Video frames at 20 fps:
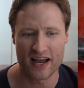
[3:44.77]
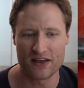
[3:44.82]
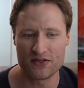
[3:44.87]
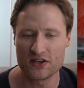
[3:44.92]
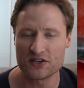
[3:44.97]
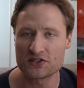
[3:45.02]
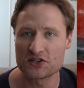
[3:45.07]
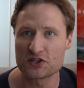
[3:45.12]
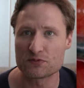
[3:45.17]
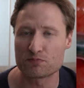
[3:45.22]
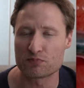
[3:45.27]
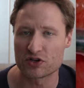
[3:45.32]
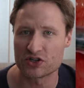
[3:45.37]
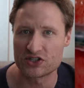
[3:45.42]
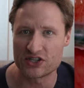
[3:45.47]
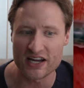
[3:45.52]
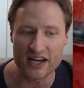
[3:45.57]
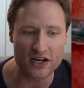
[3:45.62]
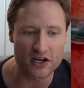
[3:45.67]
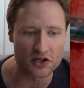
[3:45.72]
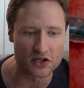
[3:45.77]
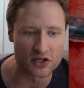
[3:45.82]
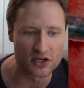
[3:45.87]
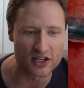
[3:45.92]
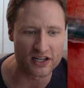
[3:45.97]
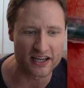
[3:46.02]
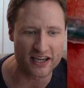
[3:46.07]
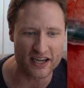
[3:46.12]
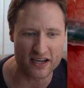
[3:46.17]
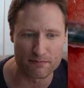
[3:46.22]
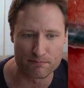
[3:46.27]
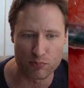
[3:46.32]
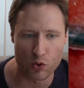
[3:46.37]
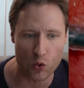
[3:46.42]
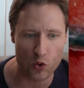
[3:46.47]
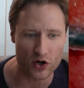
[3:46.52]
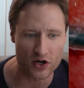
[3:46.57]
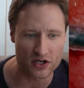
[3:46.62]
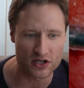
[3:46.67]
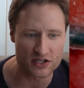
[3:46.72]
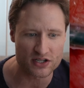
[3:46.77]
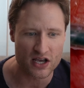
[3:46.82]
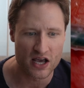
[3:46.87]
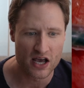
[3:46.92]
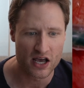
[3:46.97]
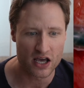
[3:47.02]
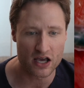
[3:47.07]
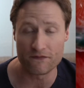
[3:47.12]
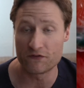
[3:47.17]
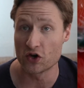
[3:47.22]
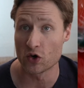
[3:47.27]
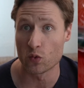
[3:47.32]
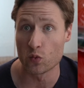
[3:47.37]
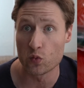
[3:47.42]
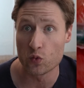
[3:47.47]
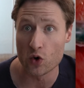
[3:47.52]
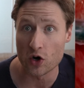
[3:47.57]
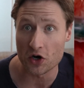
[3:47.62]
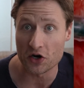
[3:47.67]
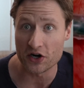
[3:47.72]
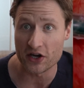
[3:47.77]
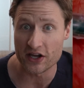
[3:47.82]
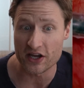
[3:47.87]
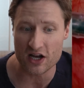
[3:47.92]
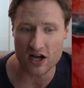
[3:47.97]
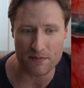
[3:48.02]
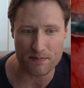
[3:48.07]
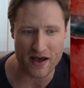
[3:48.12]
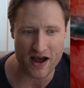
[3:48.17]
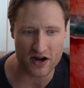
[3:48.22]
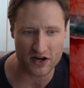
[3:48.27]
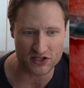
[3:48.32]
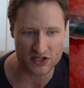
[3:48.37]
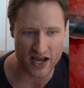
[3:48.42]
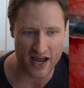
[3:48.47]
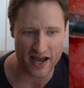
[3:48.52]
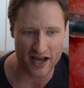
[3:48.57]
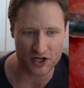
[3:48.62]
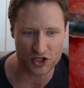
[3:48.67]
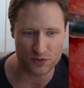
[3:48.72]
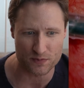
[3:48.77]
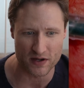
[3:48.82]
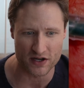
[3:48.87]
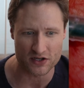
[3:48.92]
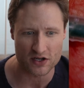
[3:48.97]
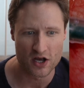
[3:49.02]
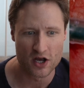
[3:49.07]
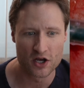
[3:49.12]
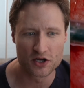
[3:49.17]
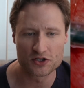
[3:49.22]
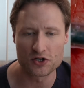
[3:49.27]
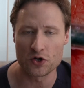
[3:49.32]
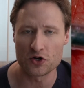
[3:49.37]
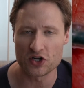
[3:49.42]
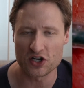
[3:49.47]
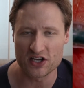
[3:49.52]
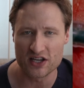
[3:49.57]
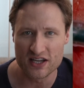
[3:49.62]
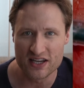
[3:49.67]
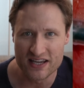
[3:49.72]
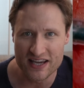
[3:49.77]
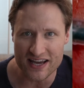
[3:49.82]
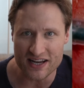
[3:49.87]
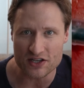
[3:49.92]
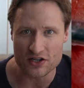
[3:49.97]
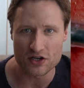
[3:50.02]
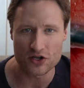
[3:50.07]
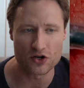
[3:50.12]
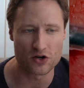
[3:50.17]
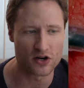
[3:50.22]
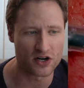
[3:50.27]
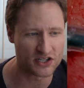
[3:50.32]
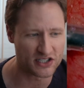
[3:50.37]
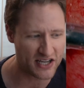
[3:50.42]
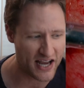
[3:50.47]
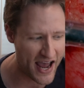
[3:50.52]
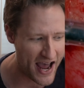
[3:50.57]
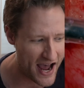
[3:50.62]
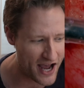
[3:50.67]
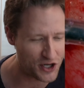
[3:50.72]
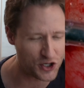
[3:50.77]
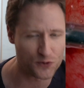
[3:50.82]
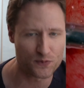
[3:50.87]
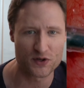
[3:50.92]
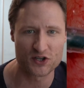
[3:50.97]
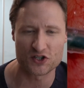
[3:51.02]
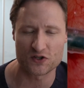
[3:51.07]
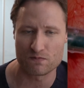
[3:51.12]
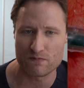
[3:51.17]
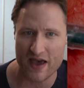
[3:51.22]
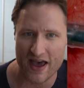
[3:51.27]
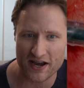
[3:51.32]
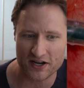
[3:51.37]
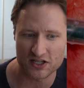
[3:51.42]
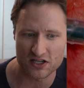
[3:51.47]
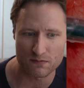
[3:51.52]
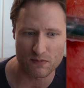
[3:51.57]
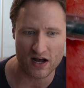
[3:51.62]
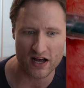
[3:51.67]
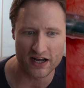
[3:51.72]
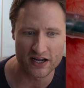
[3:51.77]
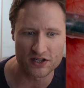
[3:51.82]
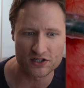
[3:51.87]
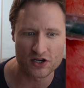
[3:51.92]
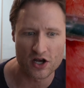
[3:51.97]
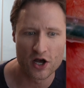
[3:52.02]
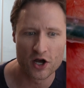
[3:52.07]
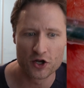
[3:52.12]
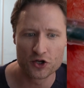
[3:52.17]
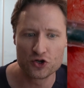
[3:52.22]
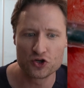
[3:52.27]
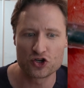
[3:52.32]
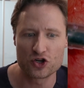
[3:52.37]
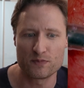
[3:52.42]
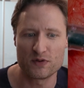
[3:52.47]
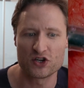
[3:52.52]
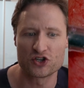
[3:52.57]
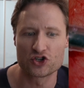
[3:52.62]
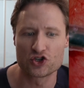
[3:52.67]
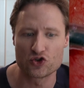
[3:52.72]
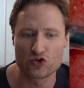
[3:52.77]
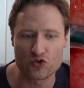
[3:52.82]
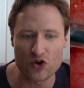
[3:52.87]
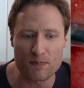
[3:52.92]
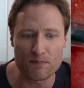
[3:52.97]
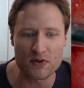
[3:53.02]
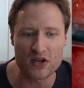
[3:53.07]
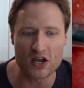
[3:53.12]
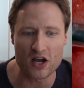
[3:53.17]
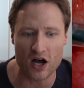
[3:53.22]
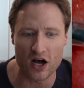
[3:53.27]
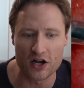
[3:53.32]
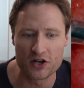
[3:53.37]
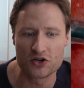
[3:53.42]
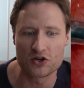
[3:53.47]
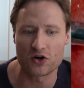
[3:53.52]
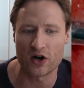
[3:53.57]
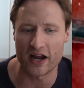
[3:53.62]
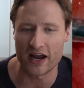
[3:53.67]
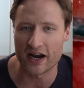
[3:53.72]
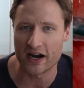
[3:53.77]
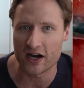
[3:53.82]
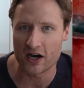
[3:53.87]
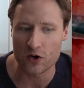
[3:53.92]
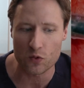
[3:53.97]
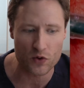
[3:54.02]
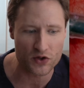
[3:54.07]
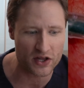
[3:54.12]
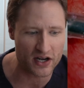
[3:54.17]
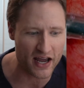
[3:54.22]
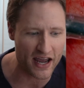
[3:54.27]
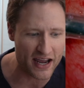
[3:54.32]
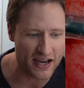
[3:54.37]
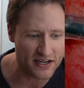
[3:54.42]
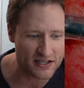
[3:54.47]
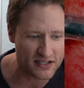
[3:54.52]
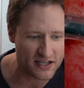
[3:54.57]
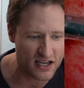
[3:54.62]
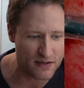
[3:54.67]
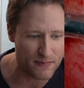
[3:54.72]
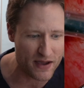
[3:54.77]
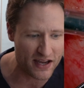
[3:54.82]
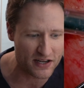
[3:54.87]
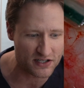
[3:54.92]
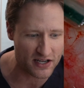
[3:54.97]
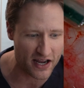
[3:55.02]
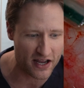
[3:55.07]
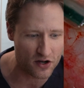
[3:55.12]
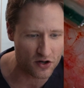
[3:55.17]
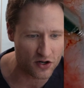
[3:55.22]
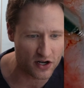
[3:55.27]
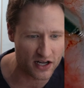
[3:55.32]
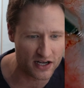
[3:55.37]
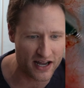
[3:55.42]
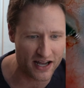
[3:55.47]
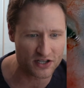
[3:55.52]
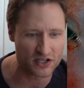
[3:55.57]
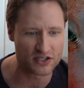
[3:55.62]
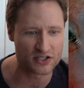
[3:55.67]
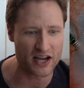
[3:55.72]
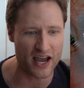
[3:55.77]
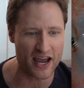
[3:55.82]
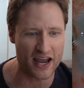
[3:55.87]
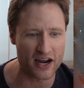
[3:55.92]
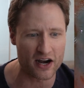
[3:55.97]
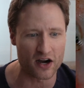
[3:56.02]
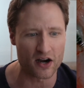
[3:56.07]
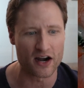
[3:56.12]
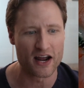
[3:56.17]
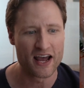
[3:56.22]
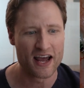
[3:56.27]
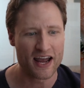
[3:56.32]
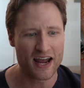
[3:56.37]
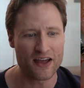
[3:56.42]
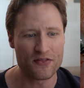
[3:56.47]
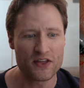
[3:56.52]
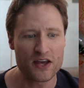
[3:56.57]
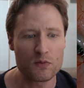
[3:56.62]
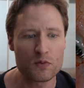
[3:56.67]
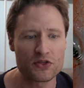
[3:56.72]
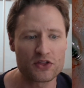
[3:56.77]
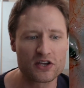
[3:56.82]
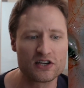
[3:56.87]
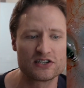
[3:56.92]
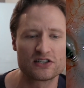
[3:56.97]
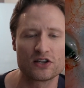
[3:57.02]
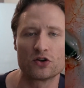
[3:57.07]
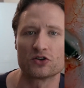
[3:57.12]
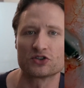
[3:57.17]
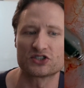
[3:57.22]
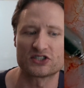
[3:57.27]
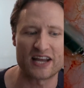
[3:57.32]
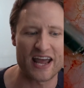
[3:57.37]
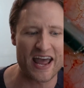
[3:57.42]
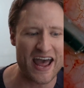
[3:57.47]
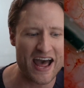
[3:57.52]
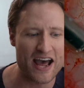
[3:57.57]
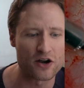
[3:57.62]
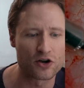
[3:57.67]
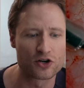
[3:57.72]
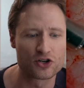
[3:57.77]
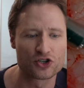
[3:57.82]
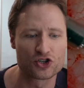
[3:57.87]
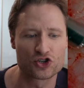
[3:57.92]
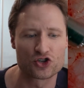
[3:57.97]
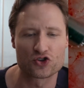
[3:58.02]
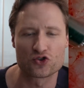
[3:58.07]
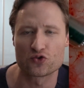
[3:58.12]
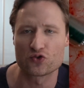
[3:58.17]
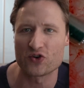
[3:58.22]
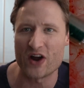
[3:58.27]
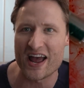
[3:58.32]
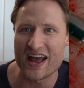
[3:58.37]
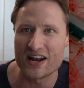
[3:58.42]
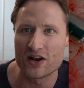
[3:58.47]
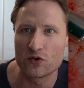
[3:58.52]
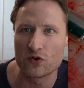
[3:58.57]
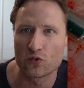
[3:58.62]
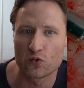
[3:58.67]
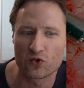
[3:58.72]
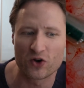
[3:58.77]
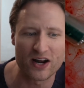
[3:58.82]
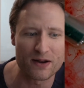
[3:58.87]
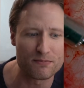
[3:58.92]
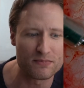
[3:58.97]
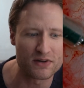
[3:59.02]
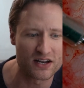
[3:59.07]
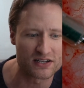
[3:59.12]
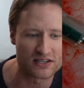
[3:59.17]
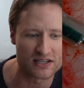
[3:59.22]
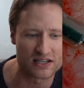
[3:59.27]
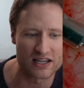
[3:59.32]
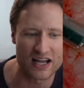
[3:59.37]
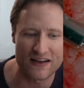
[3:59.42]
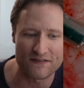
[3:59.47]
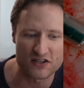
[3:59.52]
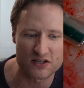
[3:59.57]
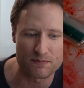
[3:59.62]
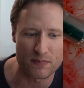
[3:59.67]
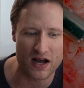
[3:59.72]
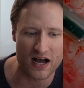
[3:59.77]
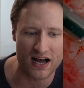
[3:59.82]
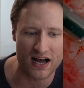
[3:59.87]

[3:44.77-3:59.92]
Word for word: And this is particularly important if you're worrying about attachment. So to get your attachments maximized, you should be stripping under air with an AC maintainer connected to air. And then with these little tattered shred remnants left